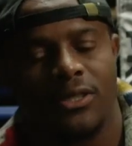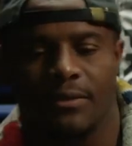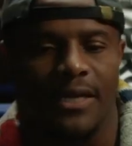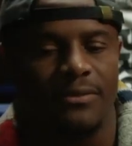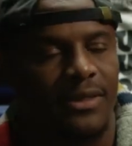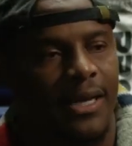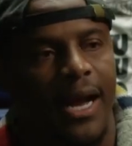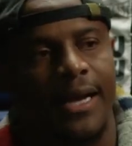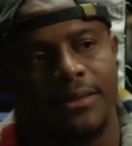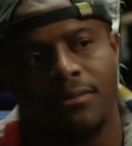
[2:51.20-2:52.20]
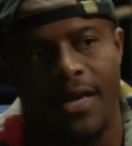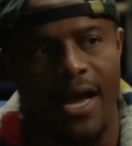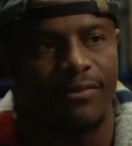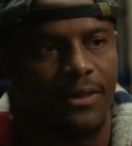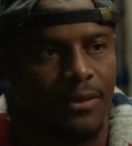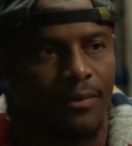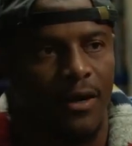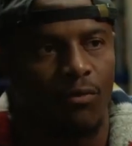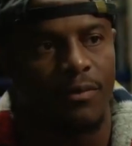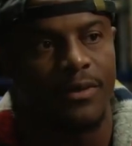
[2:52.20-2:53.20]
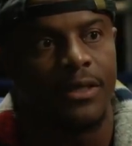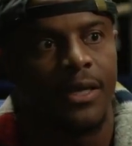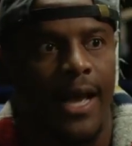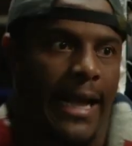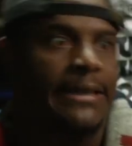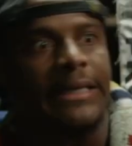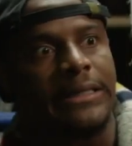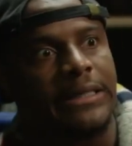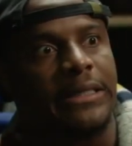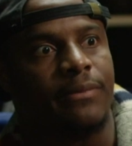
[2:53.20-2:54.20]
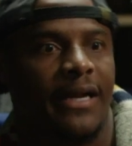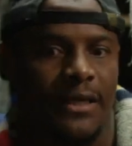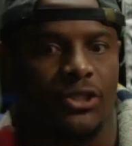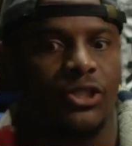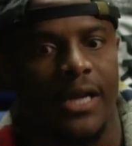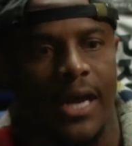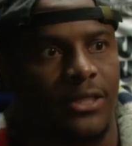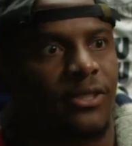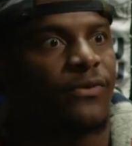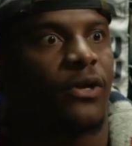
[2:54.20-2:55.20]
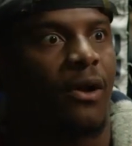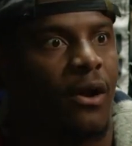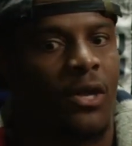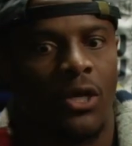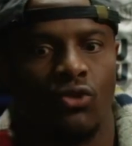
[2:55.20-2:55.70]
Sometimes a guy can have a kid by a woman and then leave, and then she has to figure out: